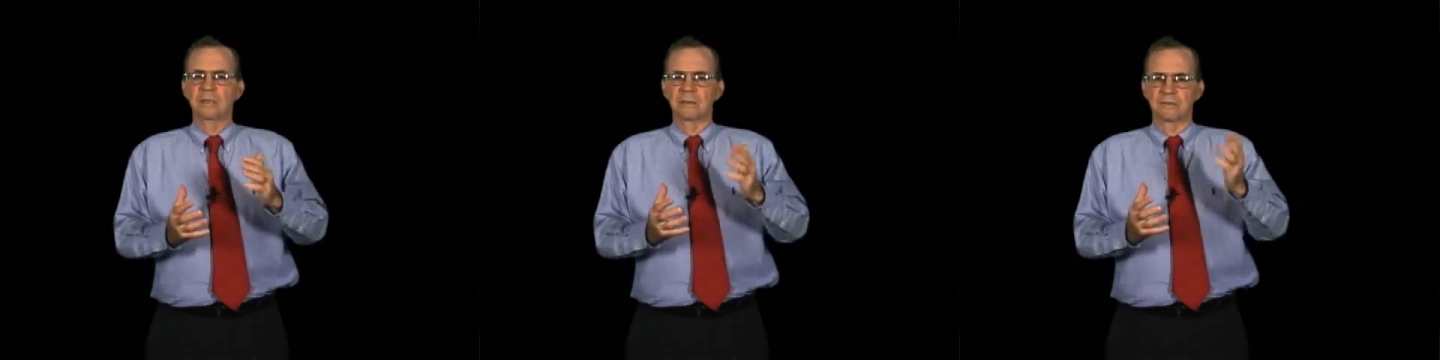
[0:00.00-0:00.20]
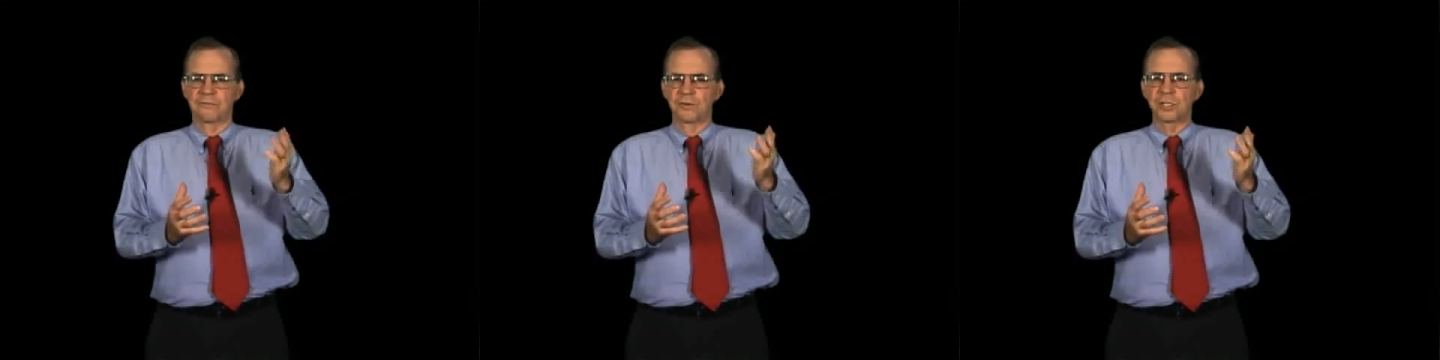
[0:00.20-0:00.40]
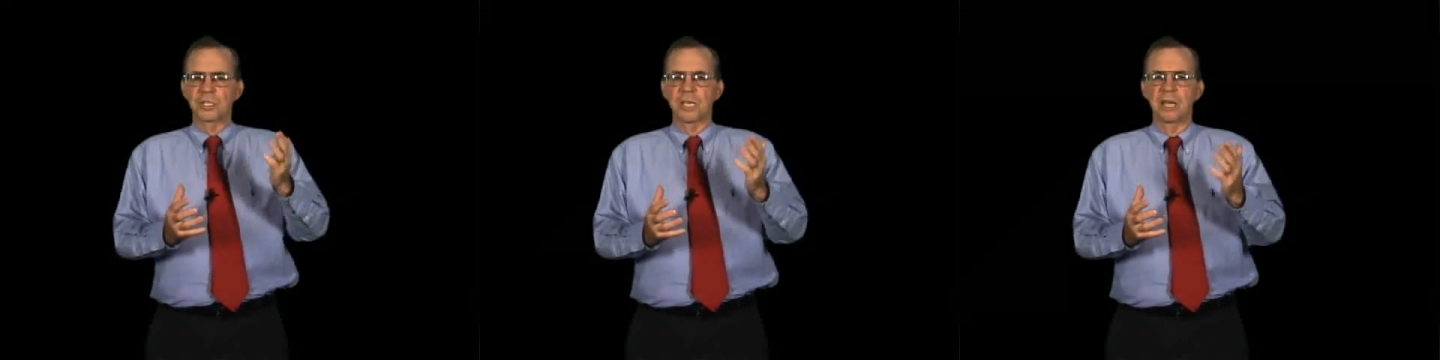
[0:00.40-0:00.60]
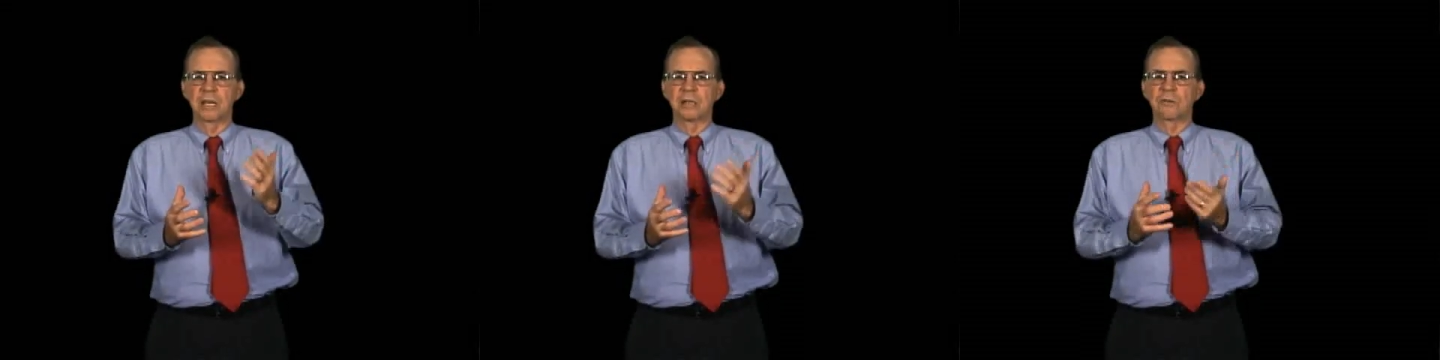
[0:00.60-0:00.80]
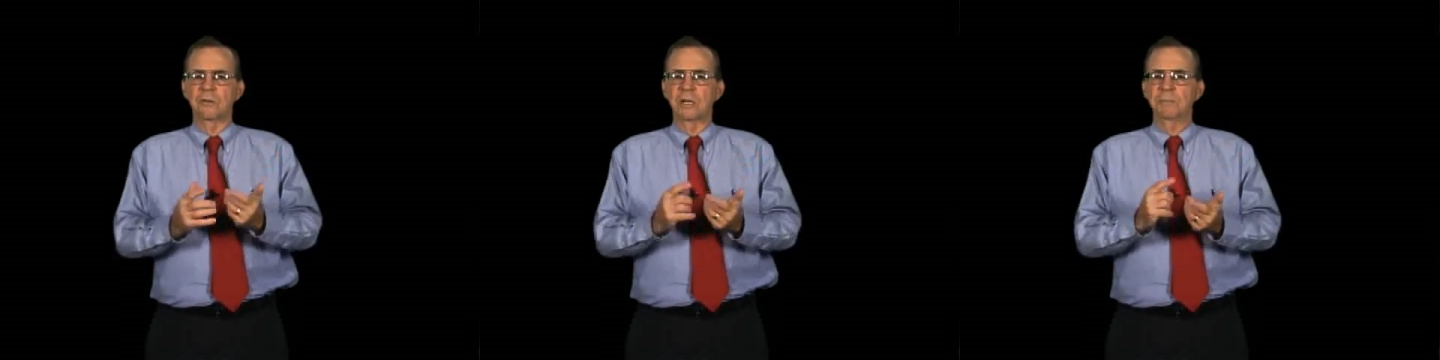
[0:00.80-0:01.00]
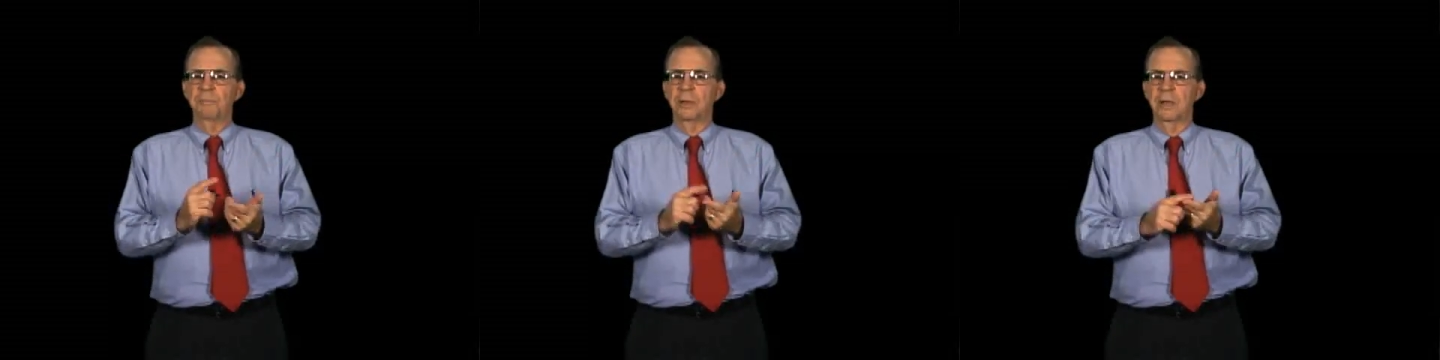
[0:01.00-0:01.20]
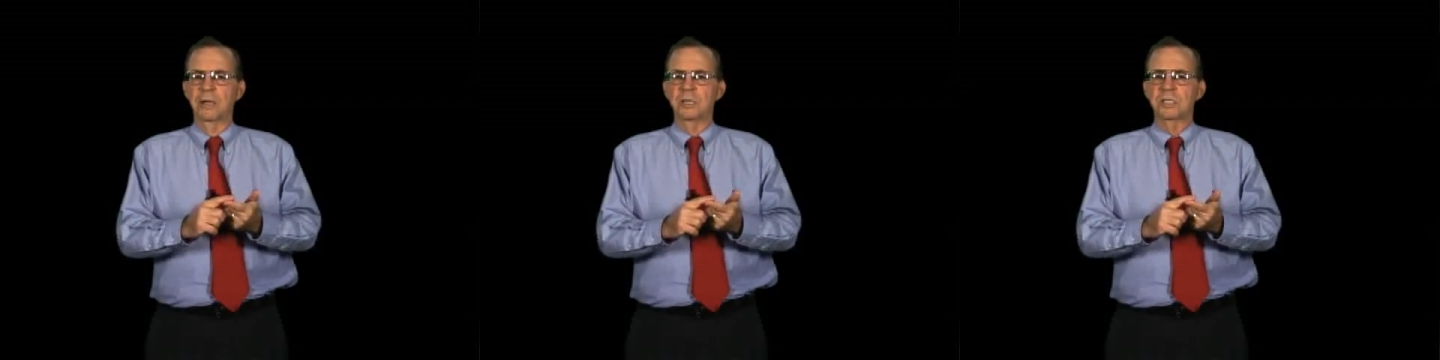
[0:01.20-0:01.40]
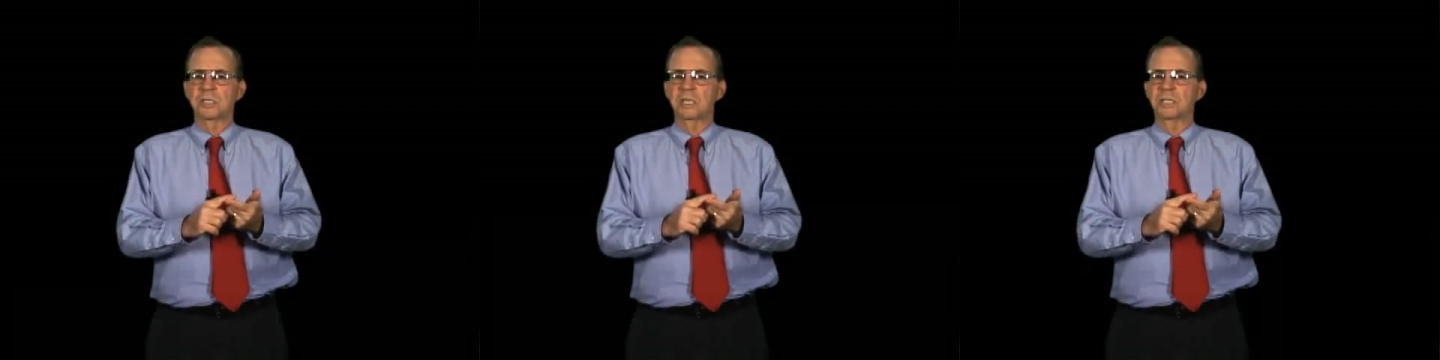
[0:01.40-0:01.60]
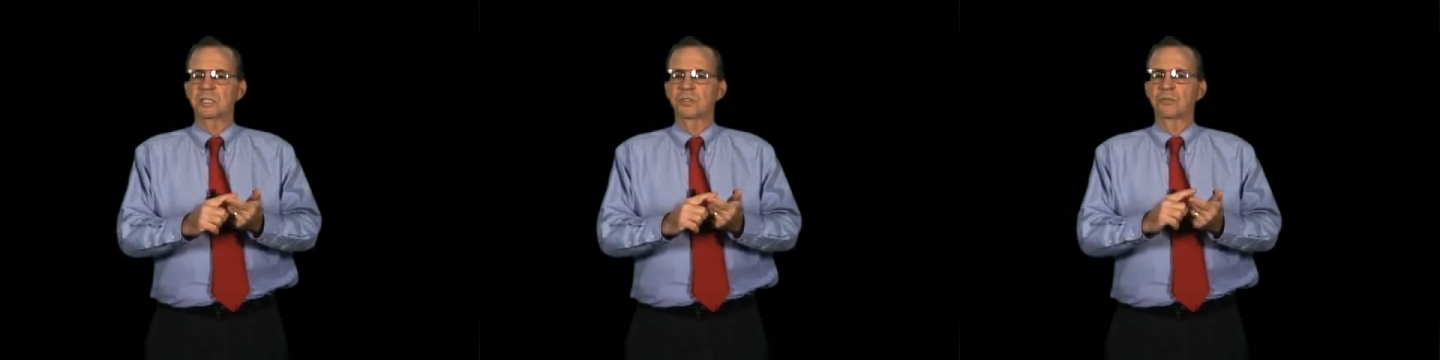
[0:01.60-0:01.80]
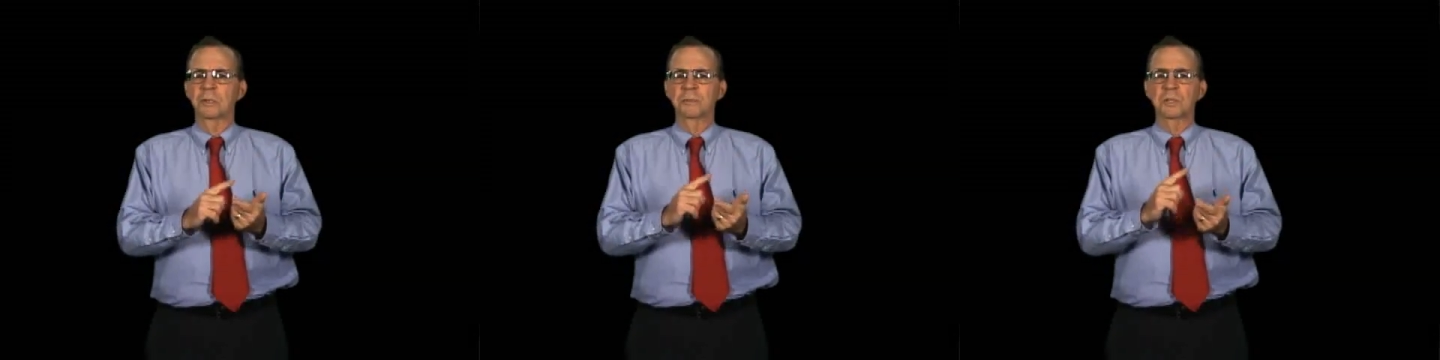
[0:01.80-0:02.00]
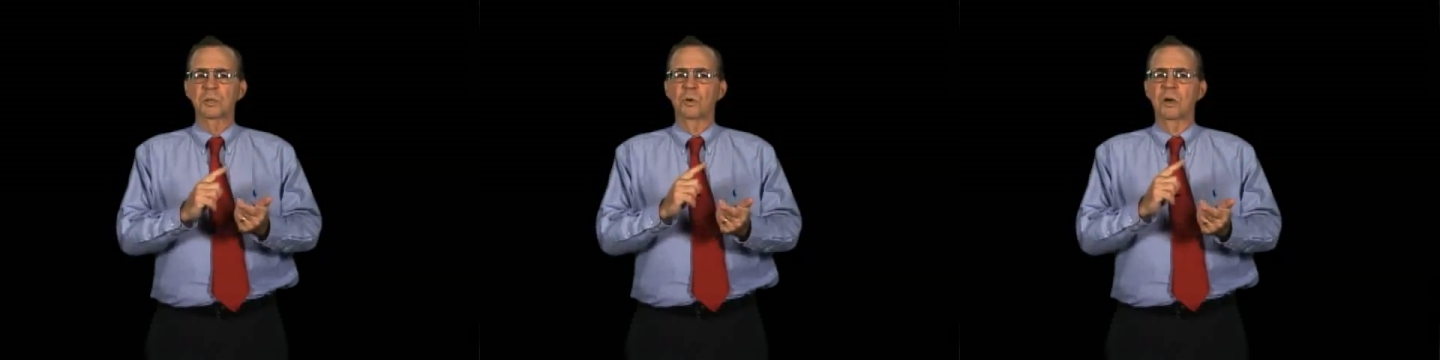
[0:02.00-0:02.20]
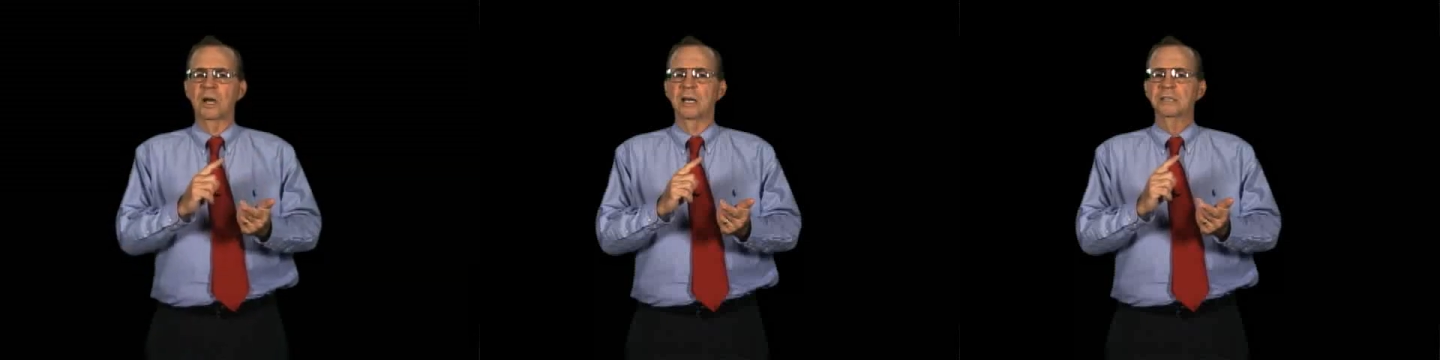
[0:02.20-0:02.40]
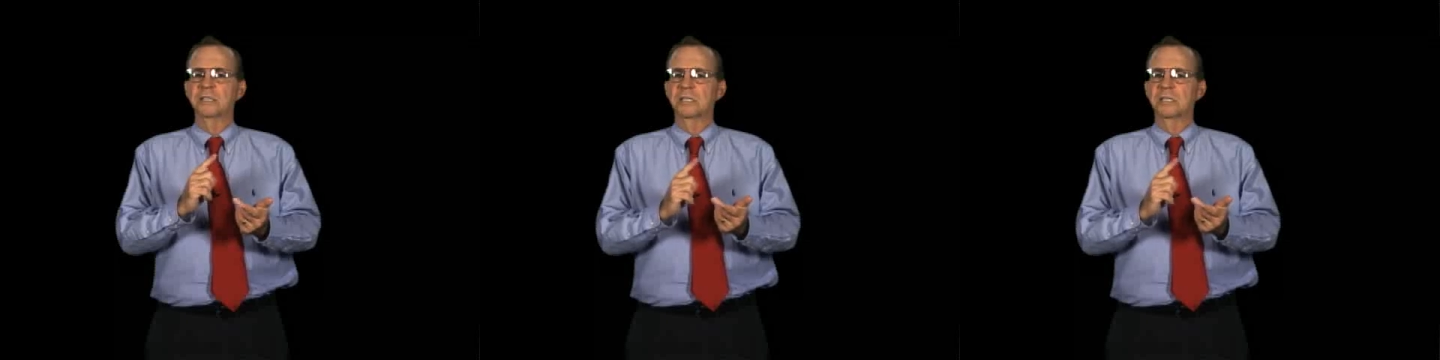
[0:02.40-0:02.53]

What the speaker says: The first category, pairs, sets, trips, quads.